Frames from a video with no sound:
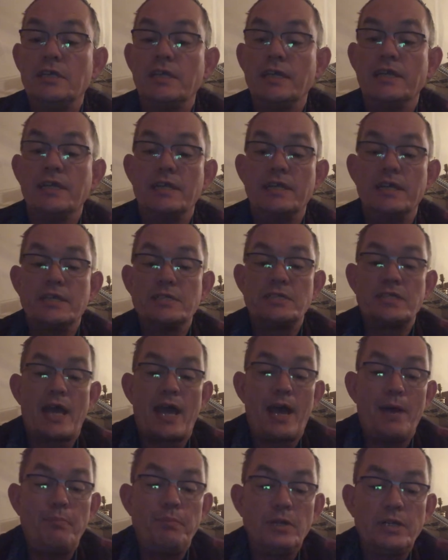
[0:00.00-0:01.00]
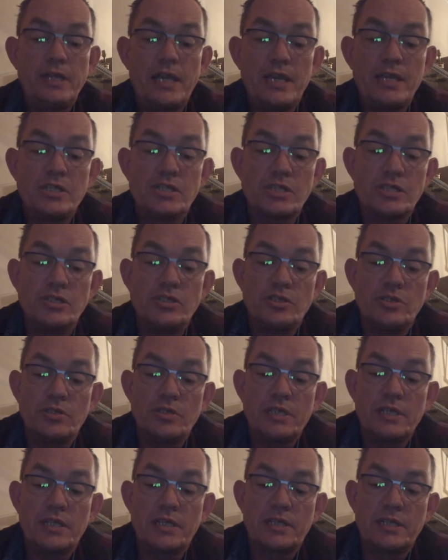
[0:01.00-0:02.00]
in its application to
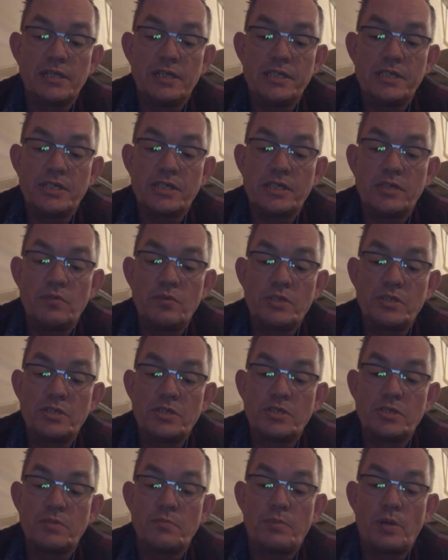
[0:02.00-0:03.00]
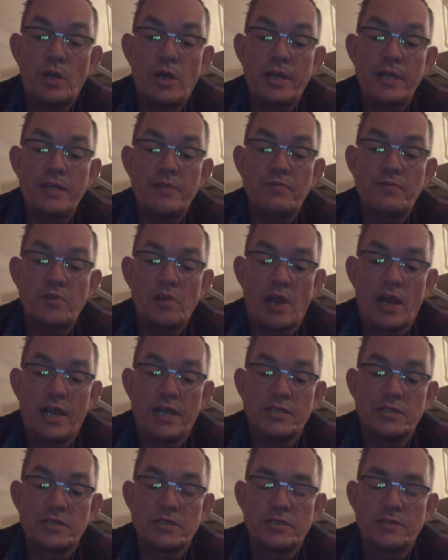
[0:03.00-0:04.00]
the ecclesia, which is the body of
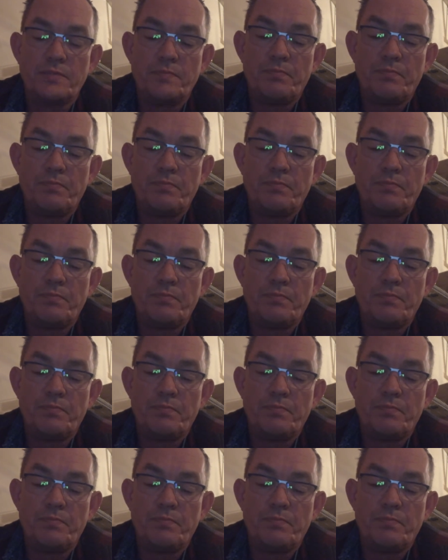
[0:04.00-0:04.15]
Christ.